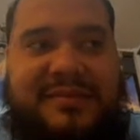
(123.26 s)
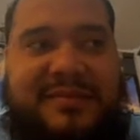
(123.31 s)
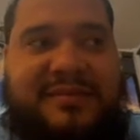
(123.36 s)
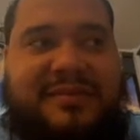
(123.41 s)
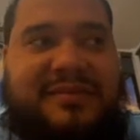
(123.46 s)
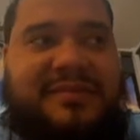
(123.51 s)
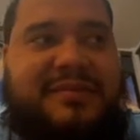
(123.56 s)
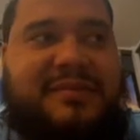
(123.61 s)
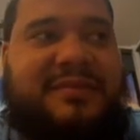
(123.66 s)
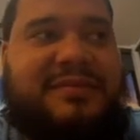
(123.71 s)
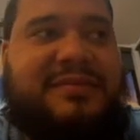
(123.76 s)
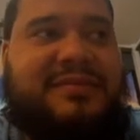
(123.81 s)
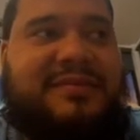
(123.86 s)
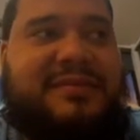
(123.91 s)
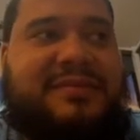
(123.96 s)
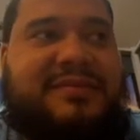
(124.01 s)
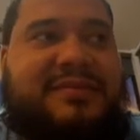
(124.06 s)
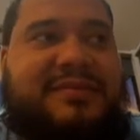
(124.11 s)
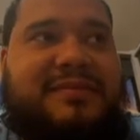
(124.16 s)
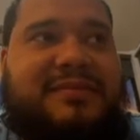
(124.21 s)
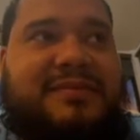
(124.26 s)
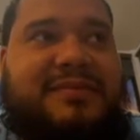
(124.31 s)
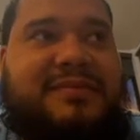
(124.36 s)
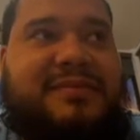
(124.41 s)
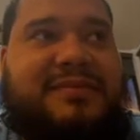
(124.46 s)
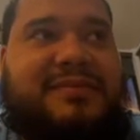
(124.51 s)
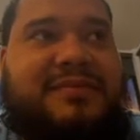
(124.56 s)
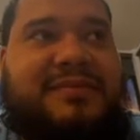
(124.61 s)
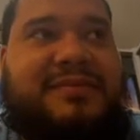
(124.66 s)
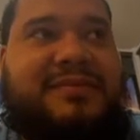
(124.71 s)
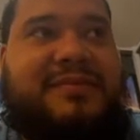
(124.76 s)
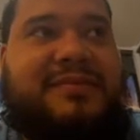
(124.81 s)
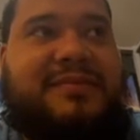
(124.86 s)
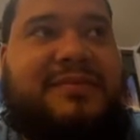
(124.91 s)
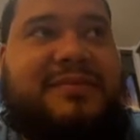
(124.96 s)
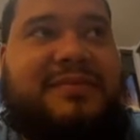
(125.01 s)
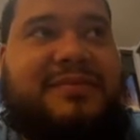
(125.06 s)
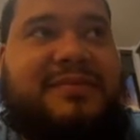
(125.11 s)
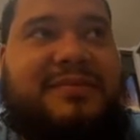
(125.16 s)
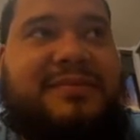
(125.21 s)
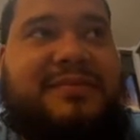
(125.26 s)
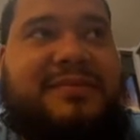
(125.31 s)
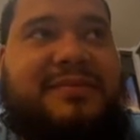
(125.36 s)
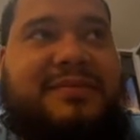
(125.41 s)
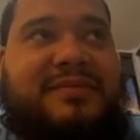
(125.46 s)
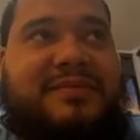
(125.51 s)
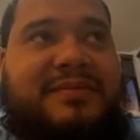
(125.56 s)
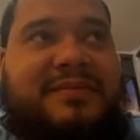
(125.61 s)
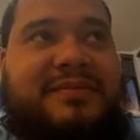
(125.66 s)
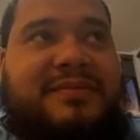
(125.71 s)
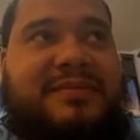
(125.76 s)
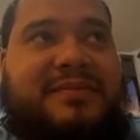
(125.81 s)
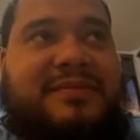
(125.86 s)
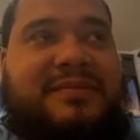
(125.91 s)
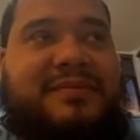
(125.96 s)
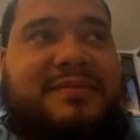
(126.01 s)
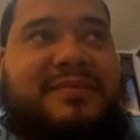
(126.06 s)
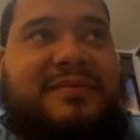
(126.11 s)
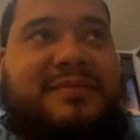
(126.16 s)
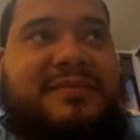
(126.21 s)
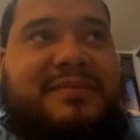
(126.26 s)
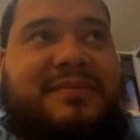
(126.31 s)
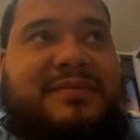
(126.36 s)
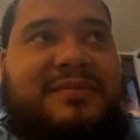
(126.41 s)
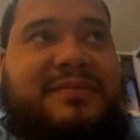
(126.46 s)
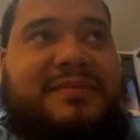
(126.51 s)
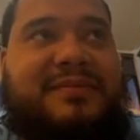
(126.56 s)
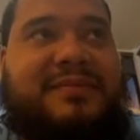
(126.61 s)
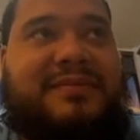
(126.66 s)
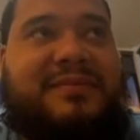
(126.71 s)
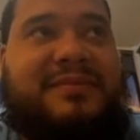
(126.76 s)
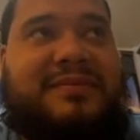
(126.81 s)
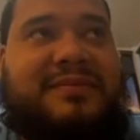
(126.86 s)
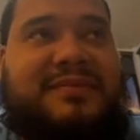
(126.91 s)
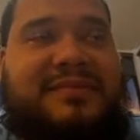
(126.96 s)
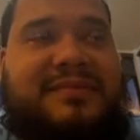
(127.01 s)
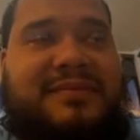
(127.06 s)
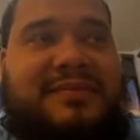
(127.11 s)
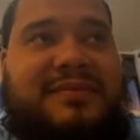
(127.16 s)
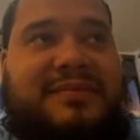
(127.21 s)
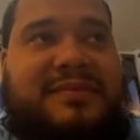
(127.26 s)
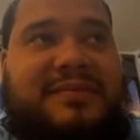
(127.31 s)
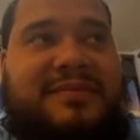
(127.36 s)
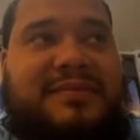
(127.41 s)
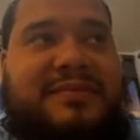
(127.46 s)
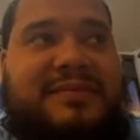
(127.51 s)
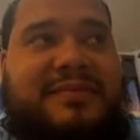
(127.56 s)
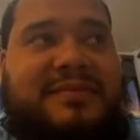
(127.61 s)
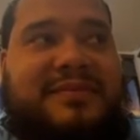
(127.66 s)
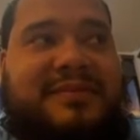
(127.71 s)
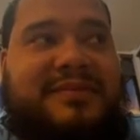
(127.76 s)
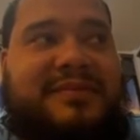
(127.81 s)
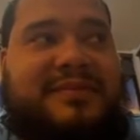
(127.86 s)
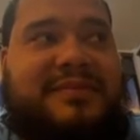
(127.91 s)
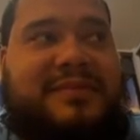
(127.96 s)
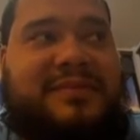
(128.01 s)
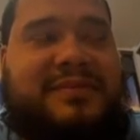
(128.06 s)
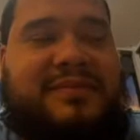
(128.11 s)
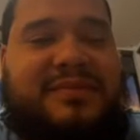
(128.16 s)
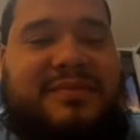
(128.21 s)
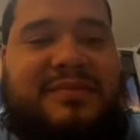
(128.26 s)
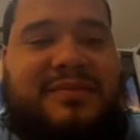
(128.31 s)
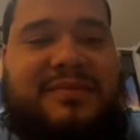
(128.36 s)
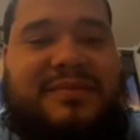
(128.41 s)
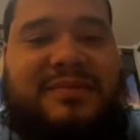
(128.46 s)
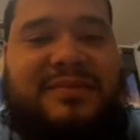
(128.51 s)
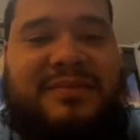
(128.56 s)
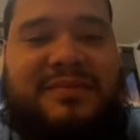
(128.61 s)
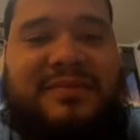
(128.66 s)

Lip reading: [no speech]